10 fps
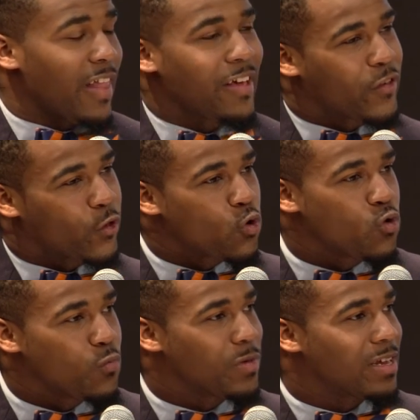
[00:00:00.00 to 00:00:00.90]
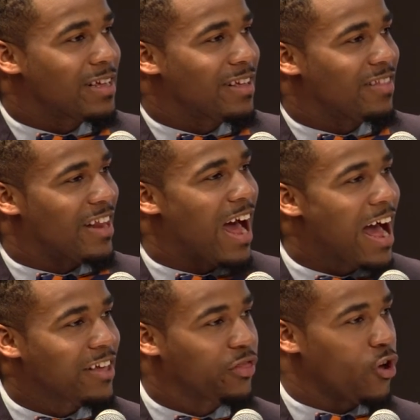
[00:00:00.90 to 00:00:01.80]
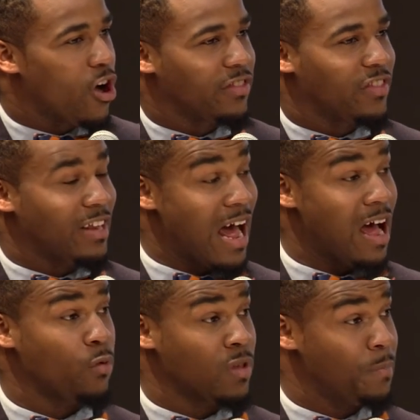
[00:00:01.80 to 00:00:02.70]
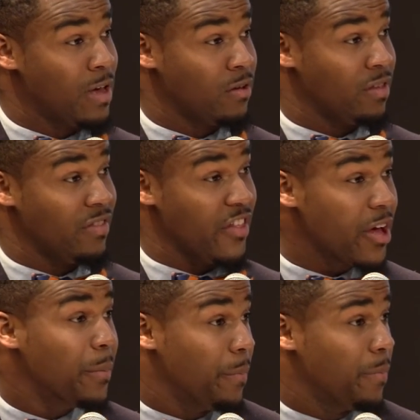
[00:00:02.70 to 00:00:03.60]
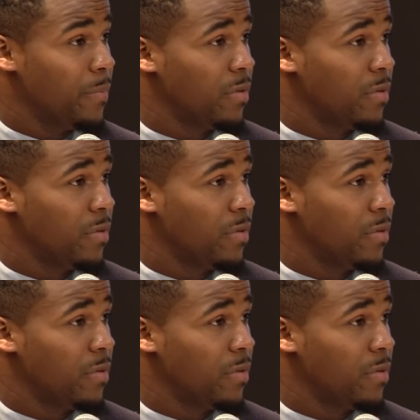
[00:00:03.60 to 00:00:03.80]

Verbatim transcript: they assumed that I thought that I was better than them.